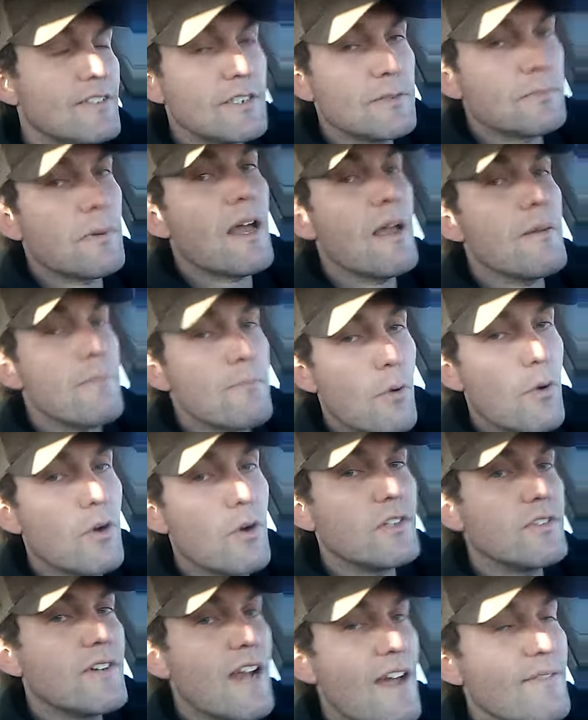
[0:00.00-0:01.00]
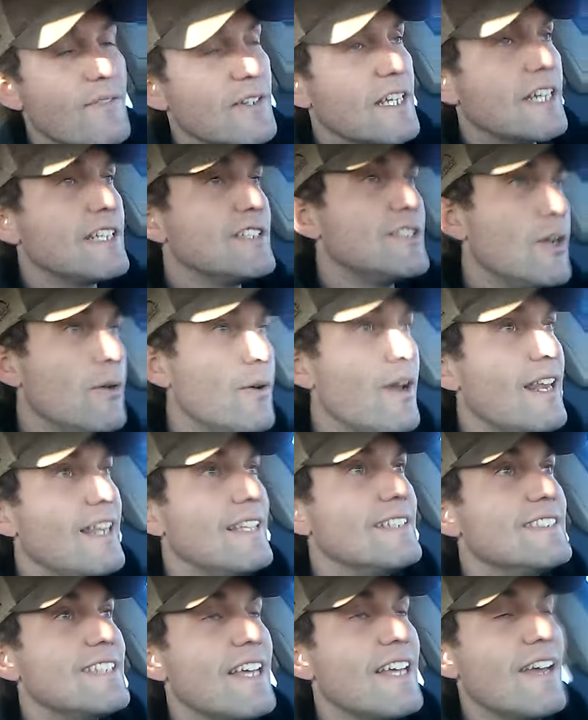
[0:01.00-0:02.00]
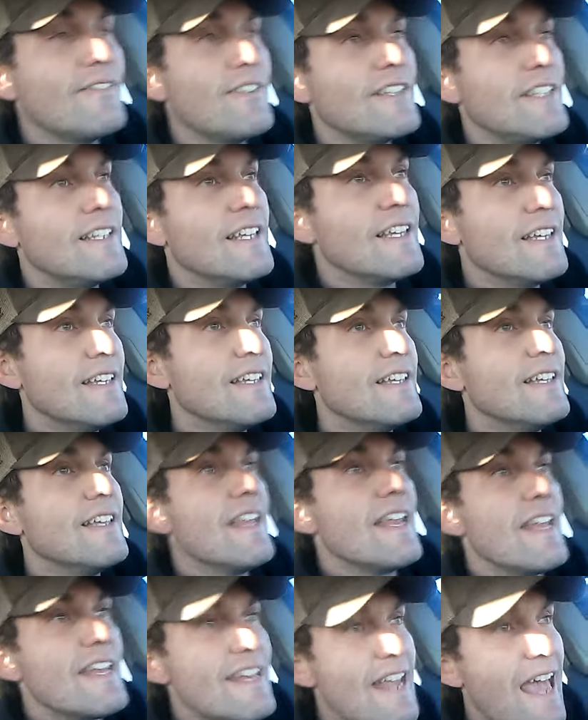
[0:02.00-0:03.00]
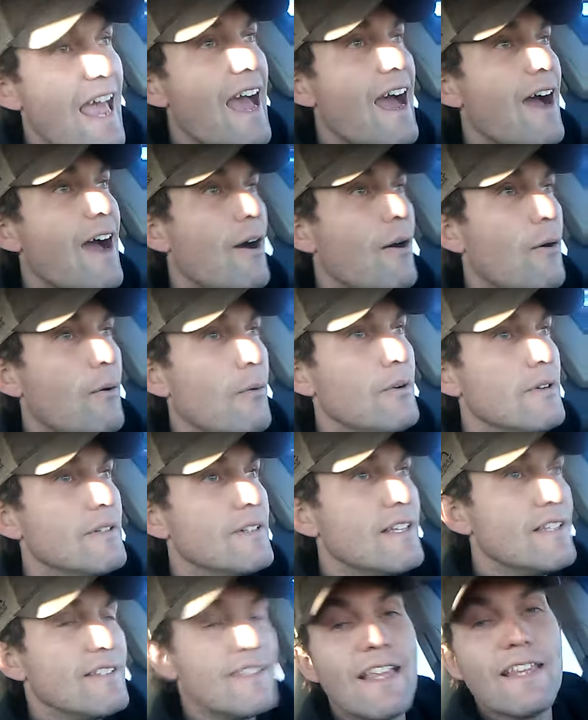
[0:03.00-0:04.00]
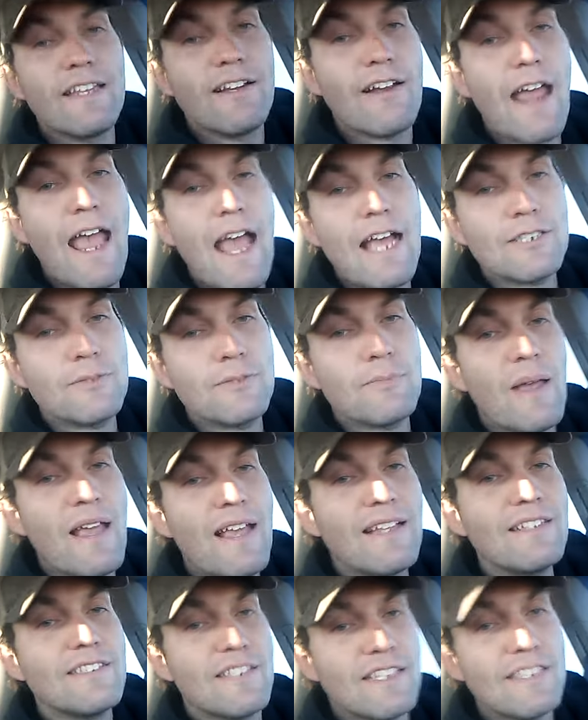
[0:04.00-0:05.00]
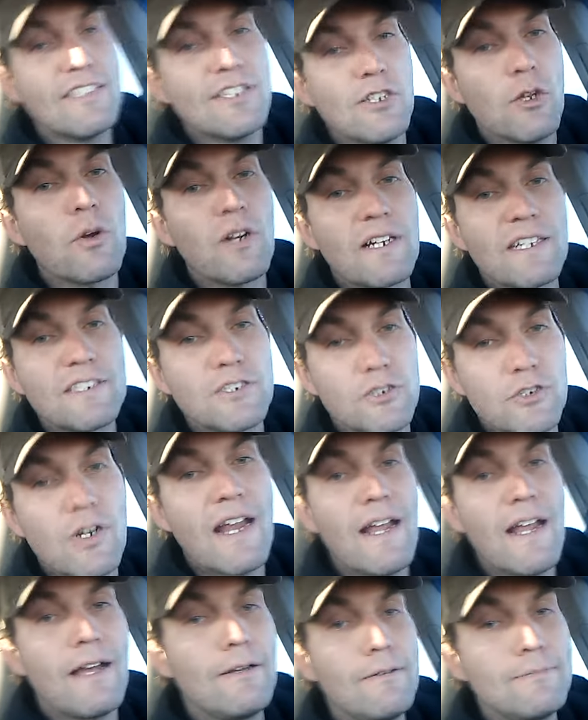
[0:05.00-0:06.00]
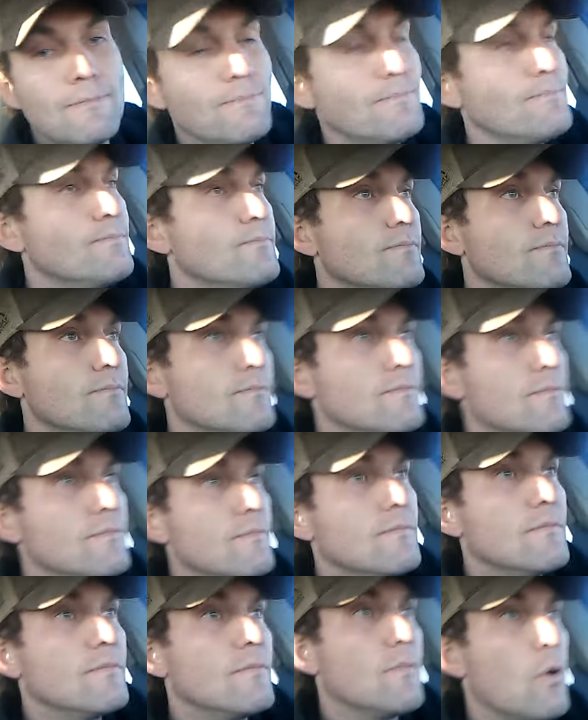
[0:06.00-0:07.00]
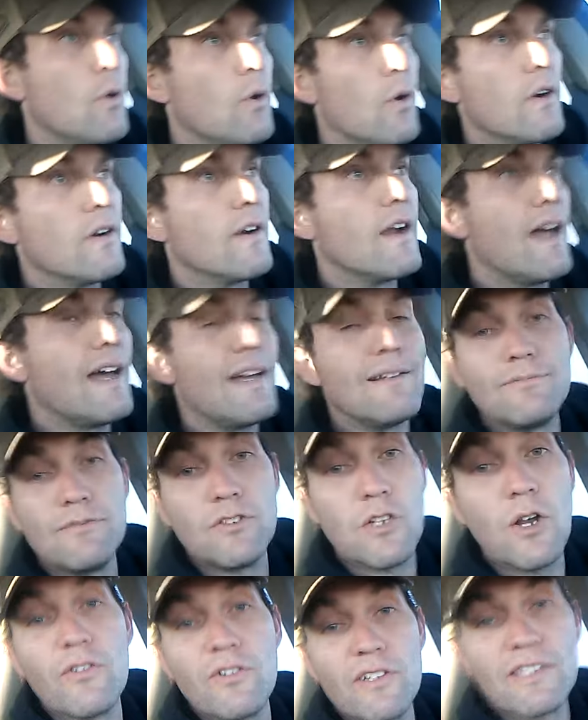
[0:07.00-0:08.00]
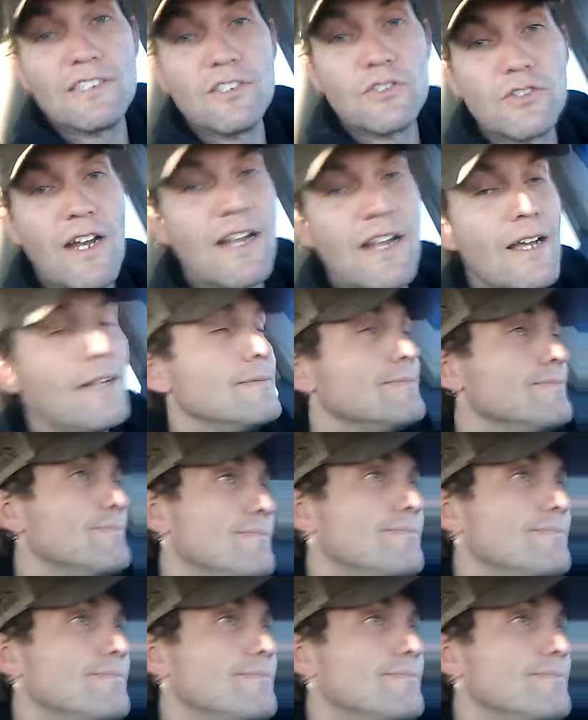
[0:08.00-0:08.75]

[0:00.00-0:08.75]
There's probably more traffic on 287 now than there has been since the Oregon Trail or uh, the Overland Trail